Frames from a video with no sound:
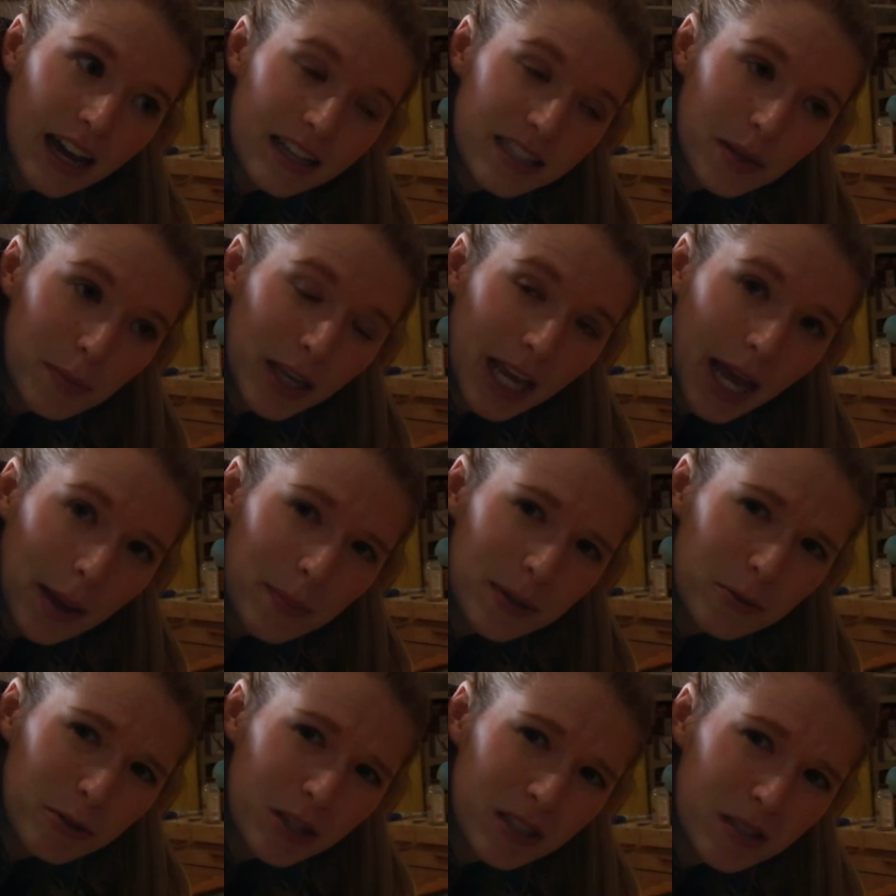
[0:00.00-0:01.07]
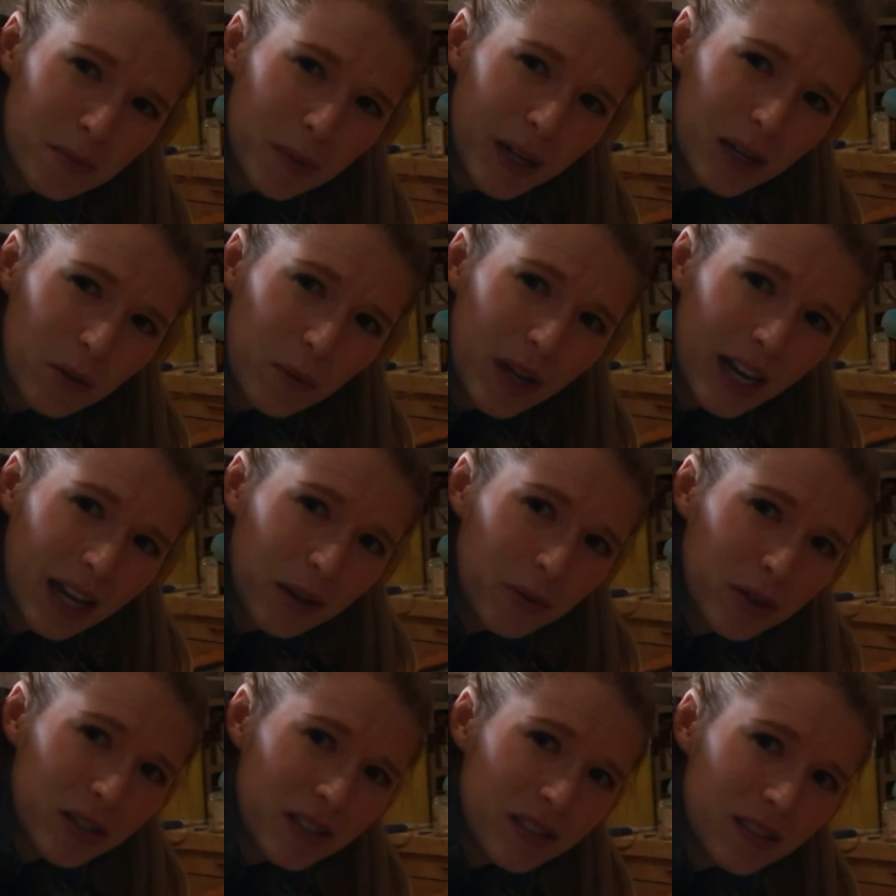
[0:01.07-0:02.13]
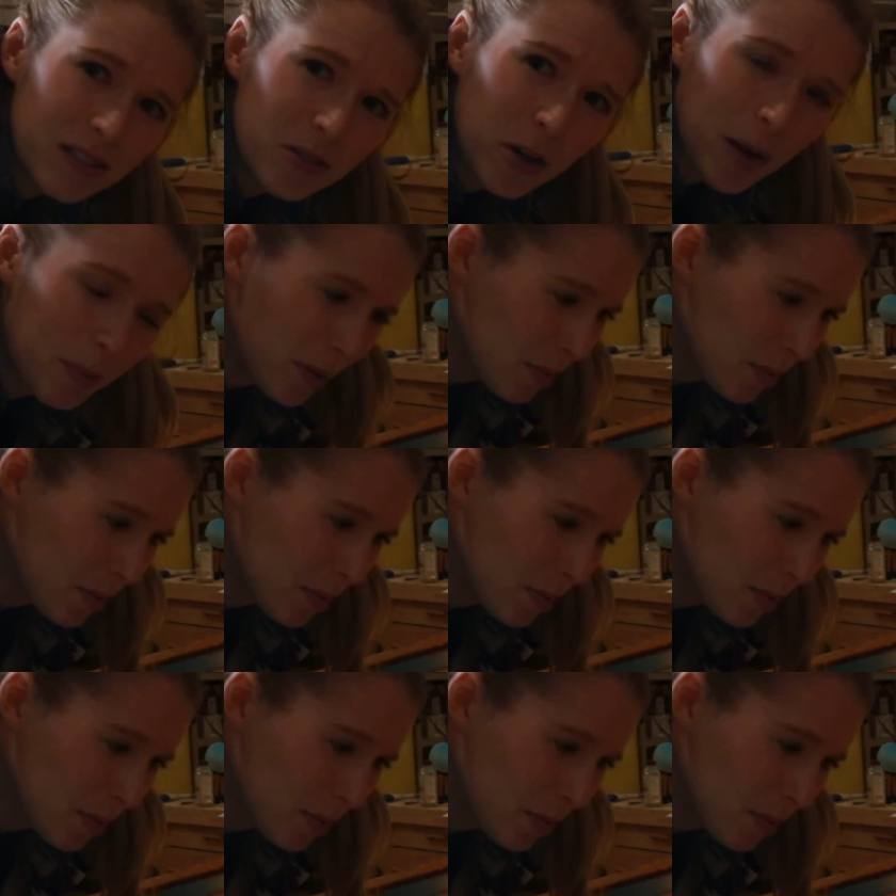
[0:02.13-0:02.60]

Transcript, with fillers: something happened with the spring when I was dropping